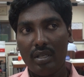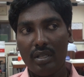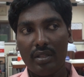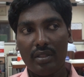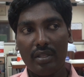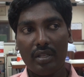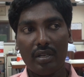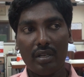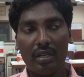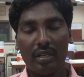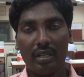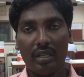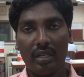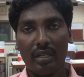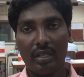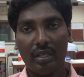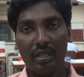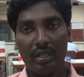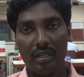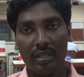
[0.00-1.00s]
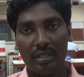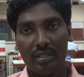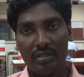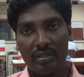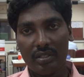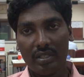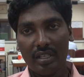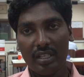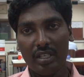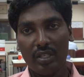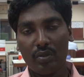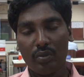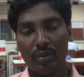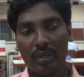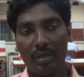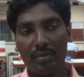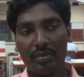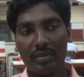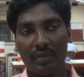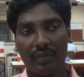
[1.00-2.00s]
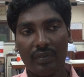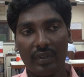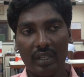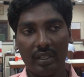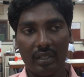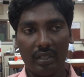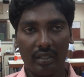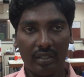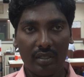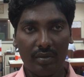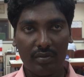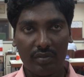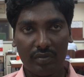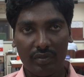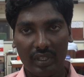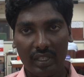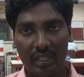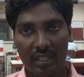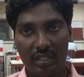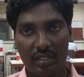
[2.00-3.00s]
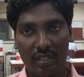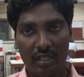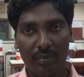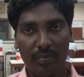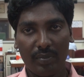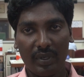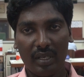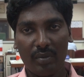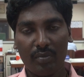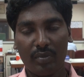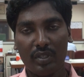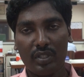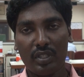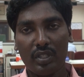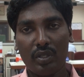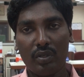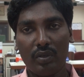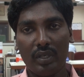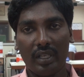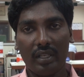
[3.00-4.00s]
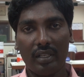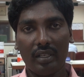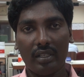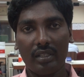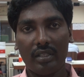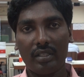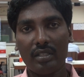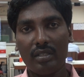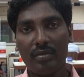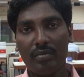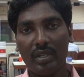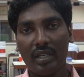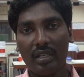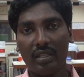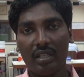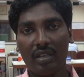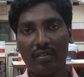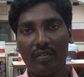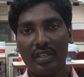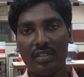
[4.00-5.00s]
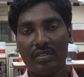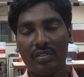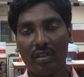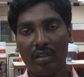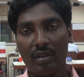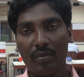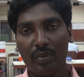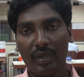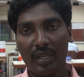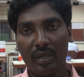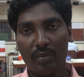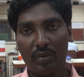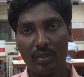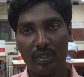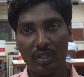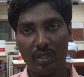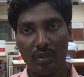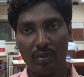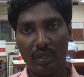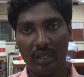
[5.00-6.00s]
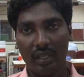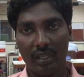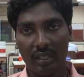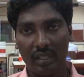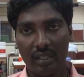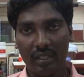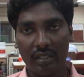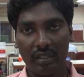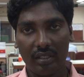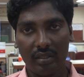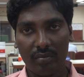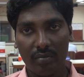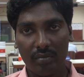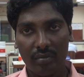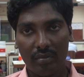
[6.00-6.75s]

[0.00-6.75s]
There are generally two types of algorithms. One is a preemptive scheduling algorithm, another one is non-preemptive scheduling algorithm.